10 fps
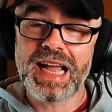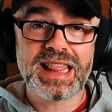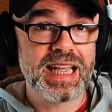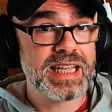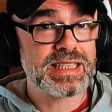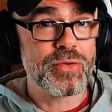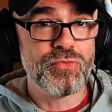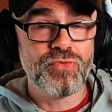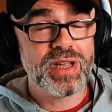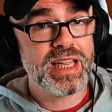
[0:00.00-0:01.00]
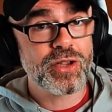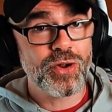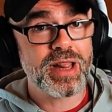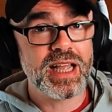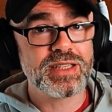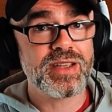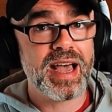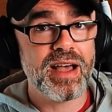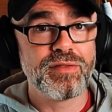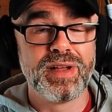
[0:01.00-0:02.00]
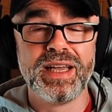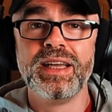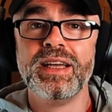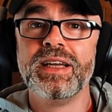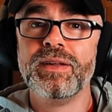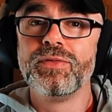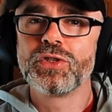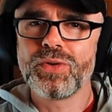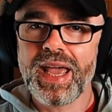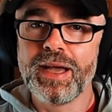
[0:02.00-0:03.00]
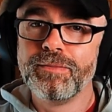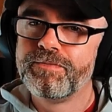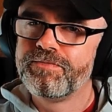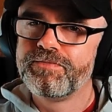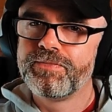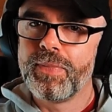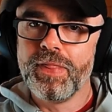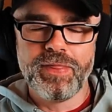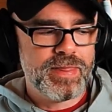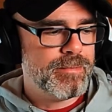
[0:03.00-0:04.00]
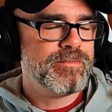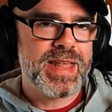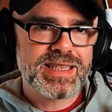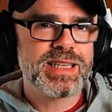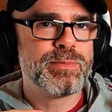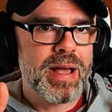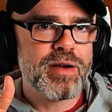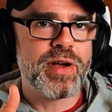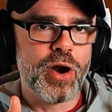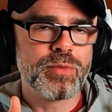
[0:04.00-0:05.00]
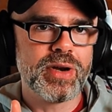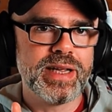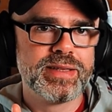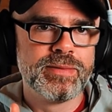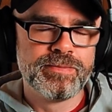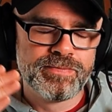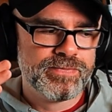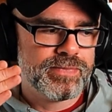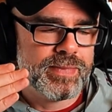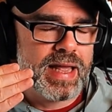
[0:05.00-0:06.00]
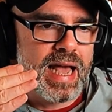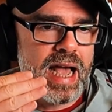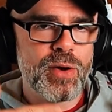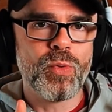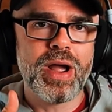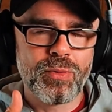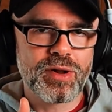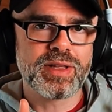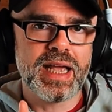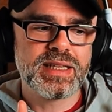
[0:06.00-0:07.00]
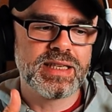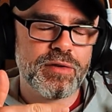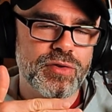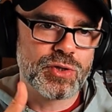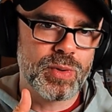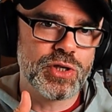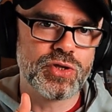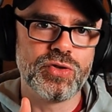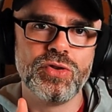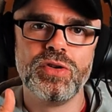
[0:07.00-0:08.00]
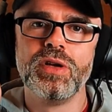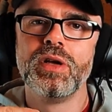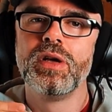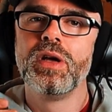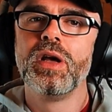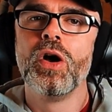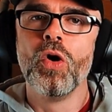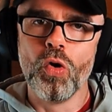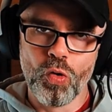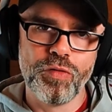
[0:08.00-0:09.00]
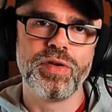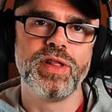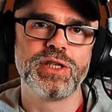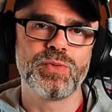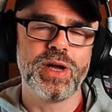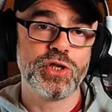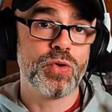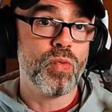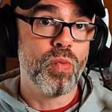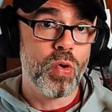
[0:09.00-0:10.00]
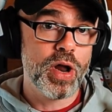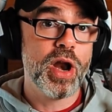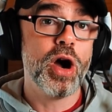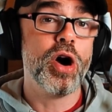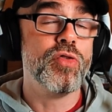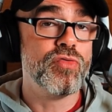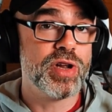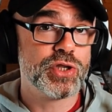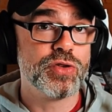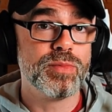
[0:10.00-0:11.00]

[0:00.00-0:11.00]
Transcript: think is a really good thing to have. So yeah, this is a bit of an upgrade and well worth getting for Switch 2 over the Switch 1 original